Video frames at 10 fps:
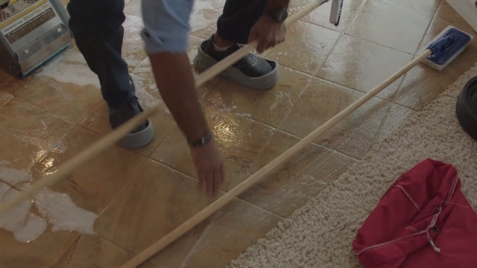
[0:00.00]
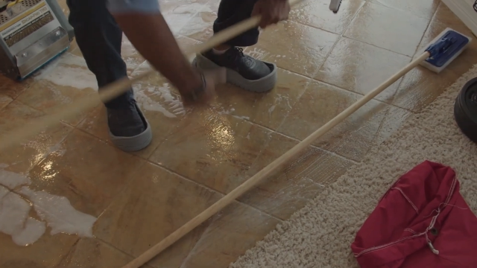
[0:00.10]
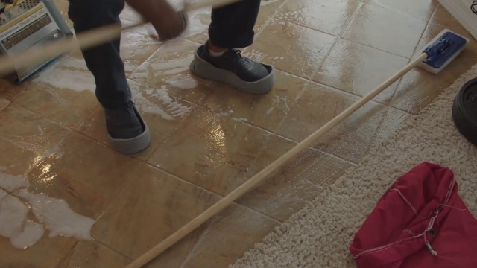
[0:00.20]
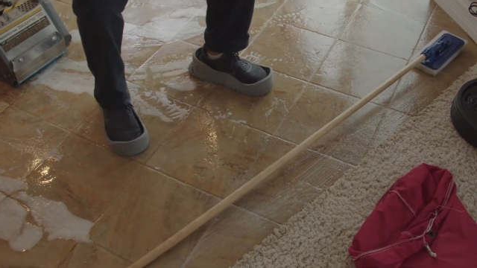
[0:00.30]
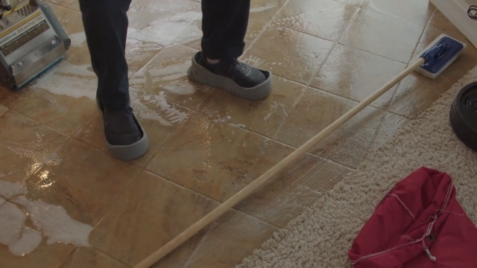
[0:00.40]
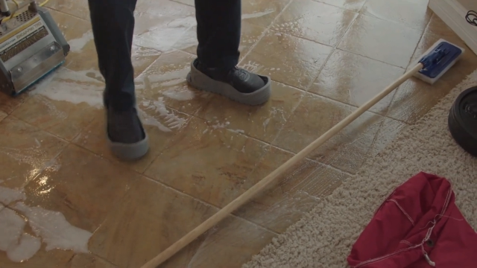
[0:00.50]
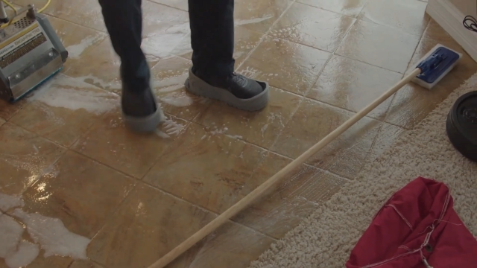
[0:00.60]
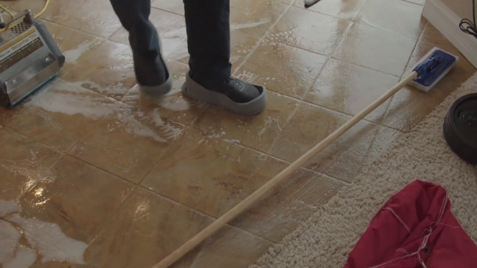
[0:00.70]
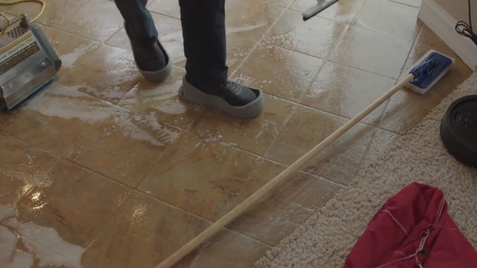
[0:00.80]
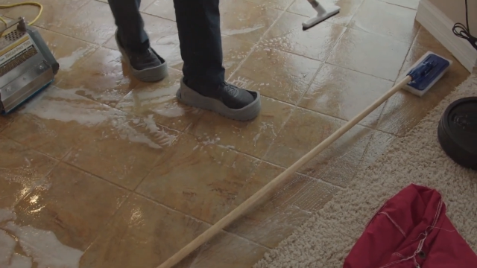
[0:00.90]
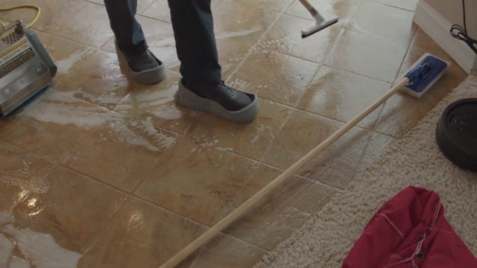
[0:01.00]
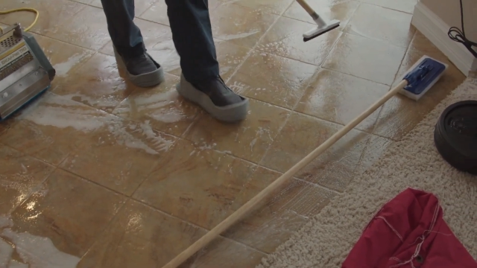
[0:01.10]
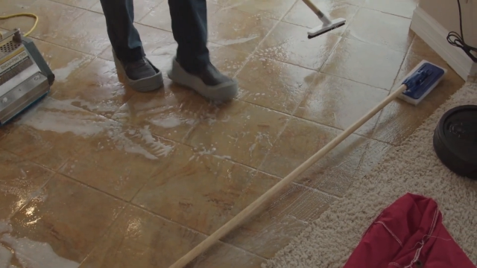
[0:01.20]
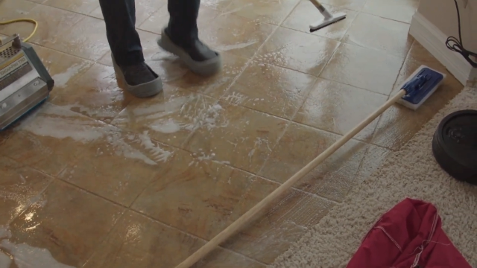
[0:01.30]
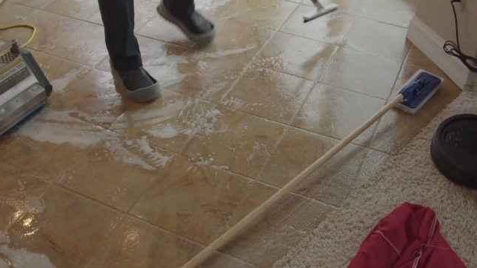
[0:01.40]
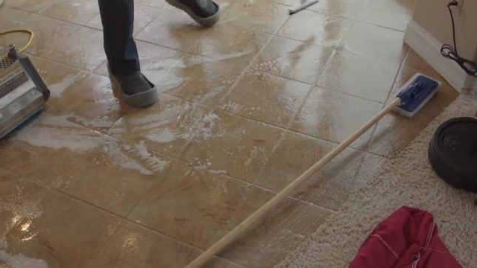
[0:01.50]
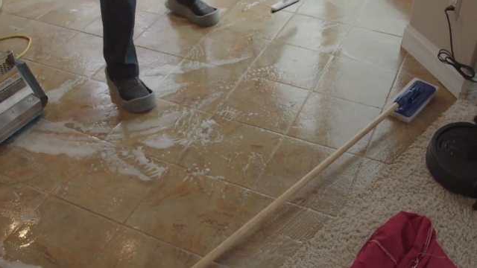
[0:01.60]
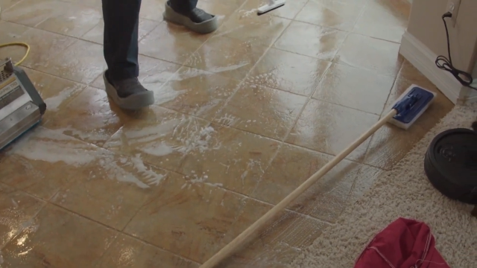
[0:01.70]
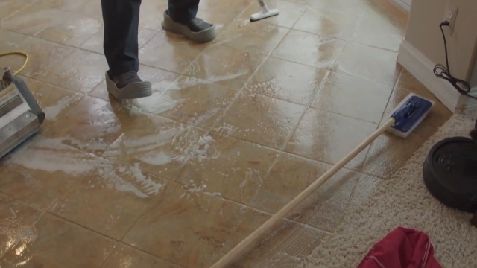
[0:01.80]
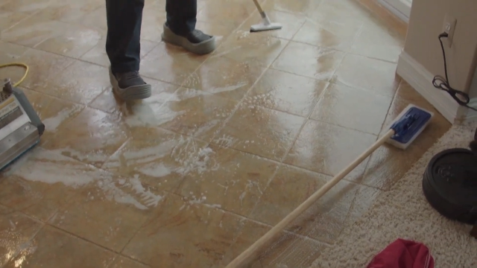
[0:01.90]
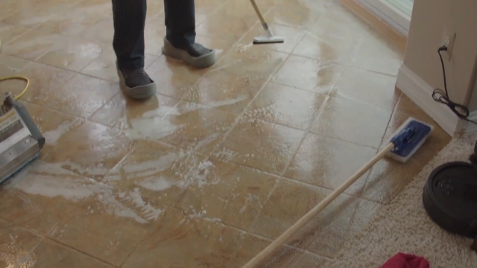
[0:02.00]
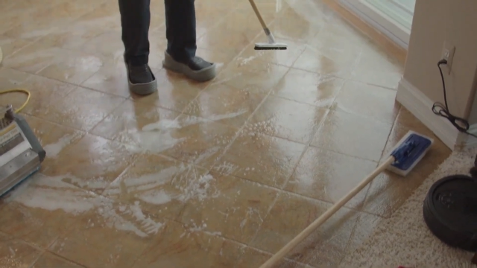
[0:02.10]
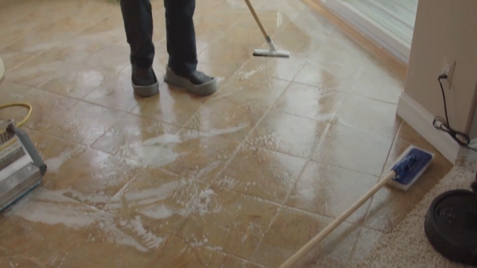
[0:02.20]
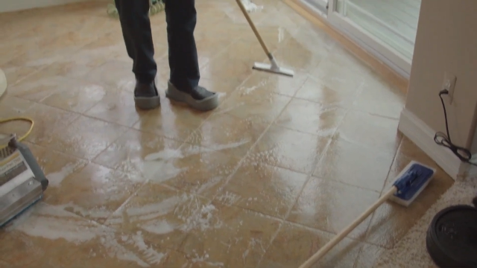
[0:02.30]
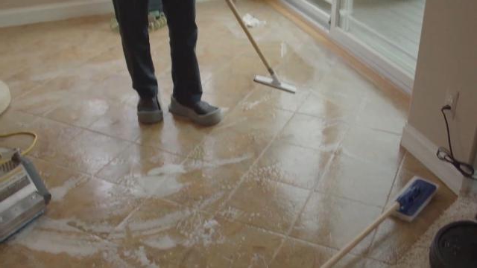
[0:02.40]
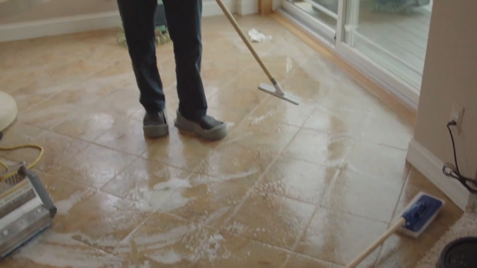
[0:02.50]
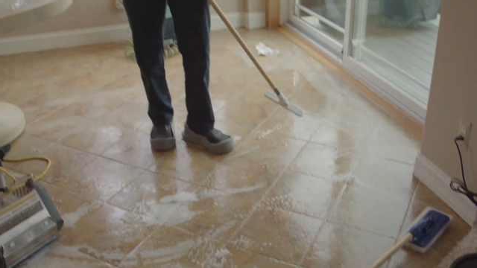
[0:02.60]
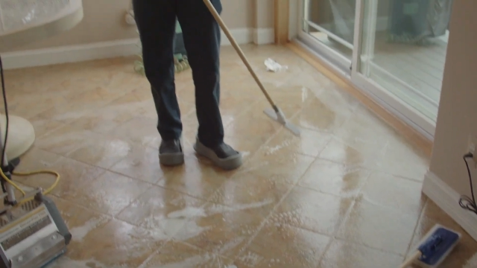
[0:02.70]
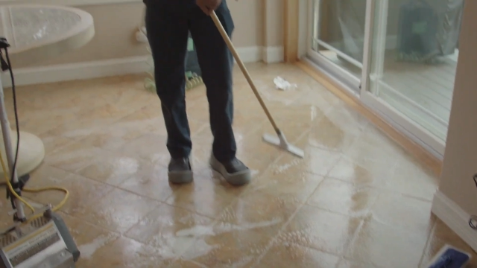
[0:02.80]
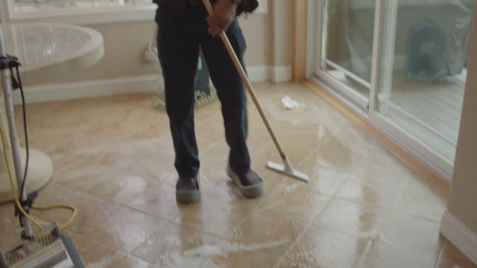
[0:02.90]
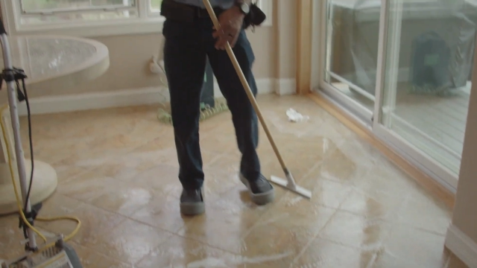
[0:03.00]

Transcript: (no speaker visible)